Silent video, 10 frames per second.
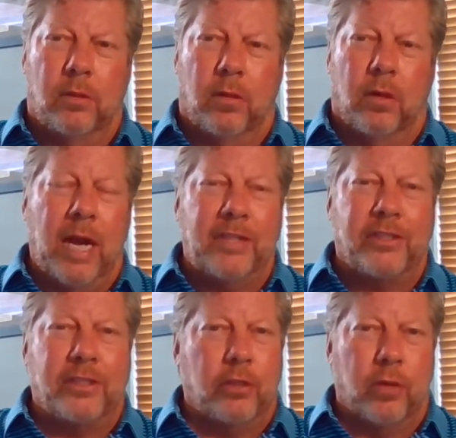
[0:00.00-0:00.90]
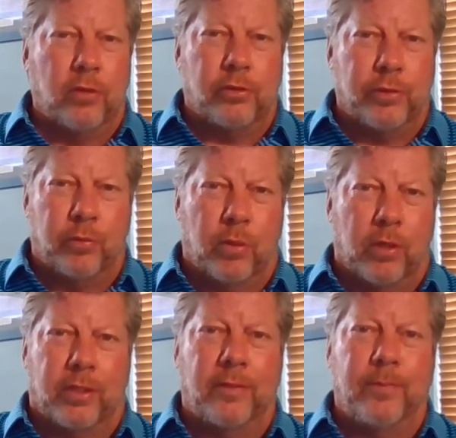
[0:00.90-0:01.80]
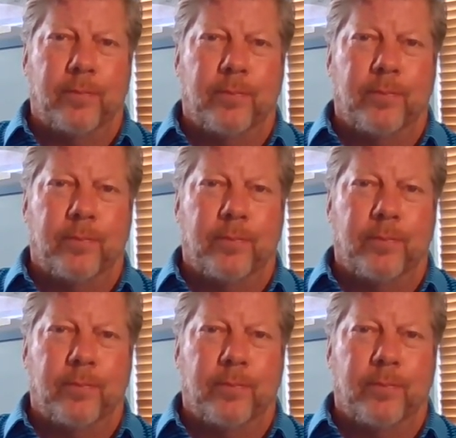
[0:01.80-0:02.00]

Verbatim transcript: or ask a grocery worker